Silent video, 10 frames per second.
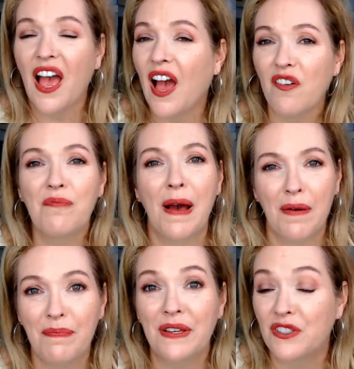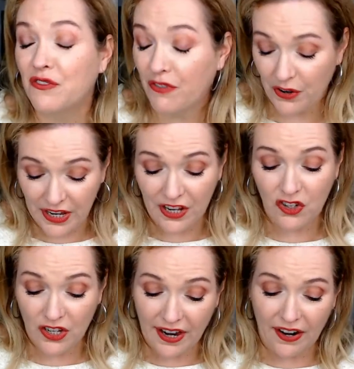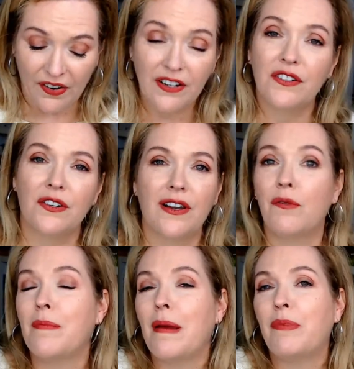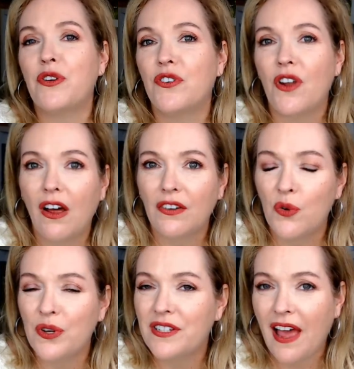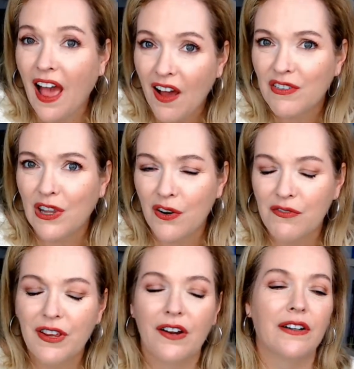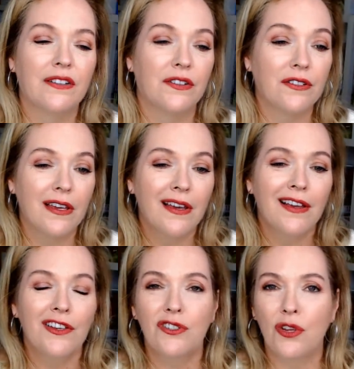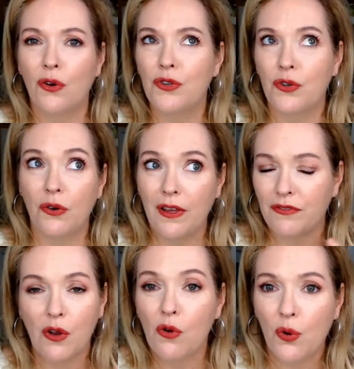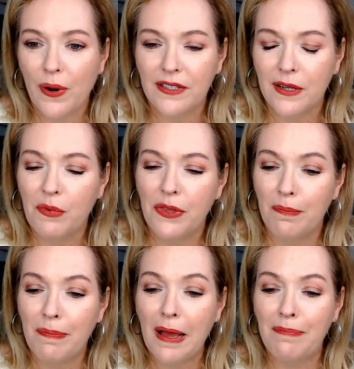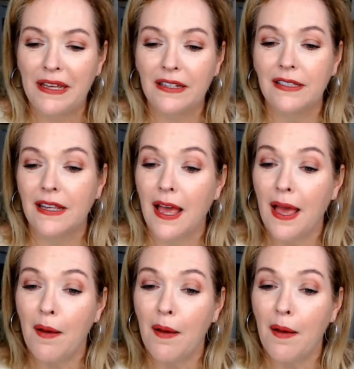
Have puppets for each character. Now remember, you're not going to have a lot of characters, so you don't have to go crazy with your puppets.